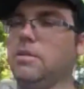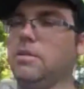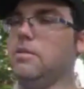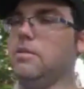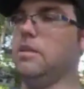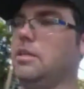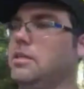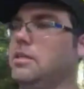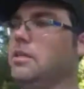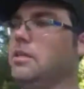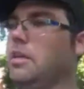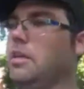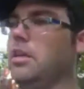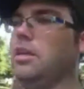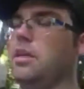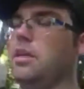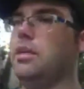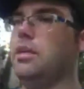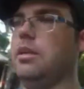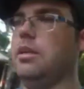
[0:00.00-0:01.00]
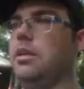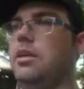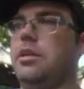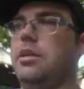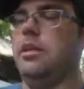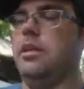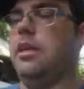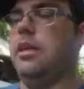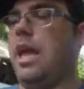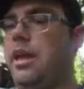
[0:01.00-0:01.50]
doing this.
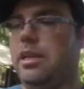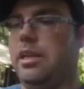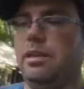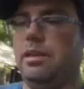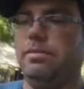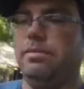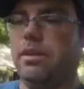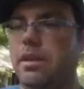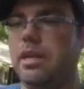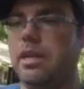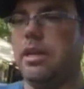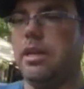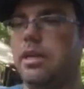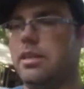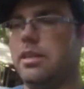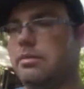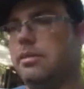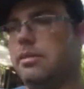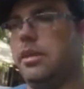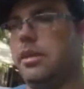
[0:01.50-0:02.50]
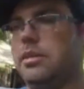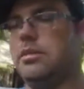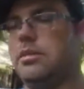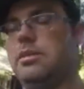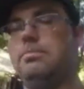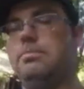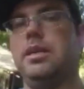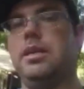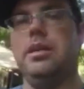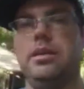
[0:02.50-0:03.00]
Hey, and if y'all like these
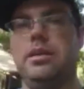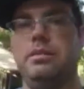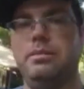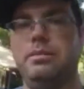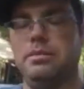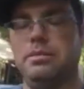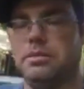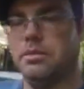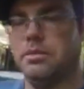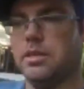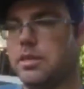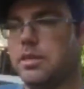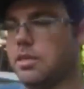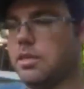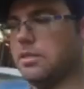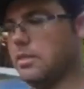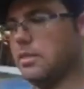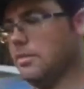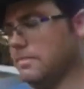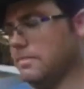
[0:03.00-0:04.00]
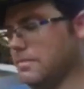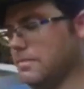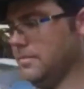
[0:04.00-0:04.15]
American muscle cars,